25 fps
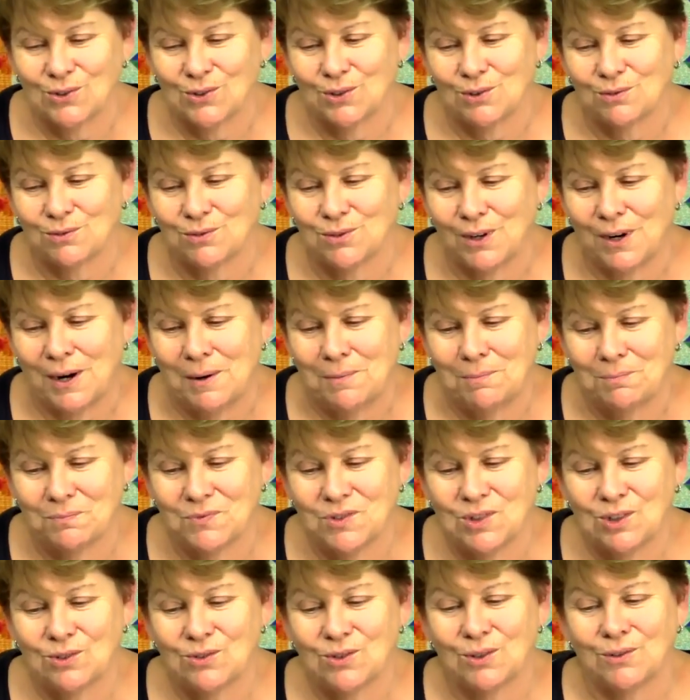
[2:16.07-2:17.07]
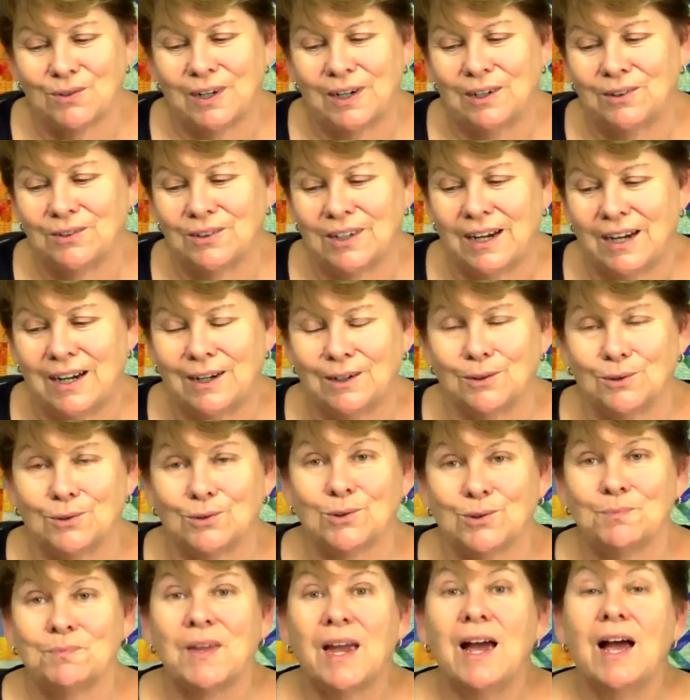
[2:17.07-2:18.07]
are from, just around the
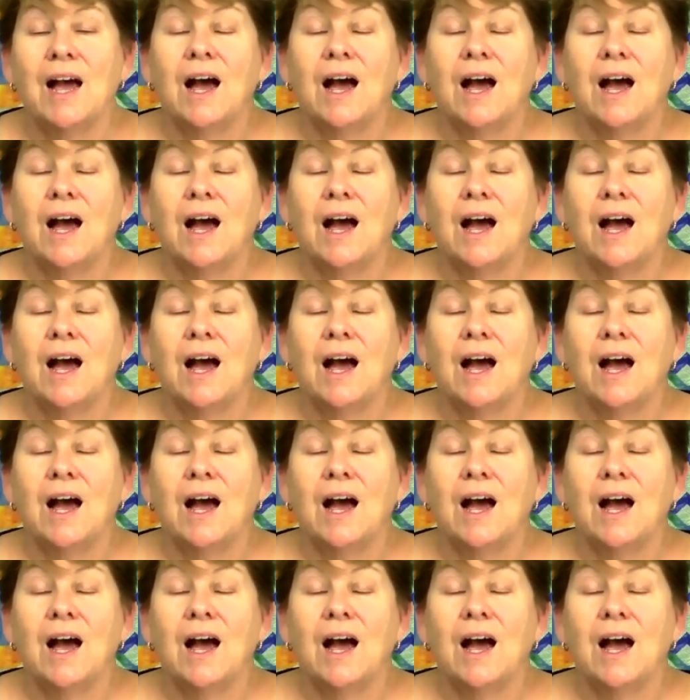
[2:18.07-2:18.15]
house.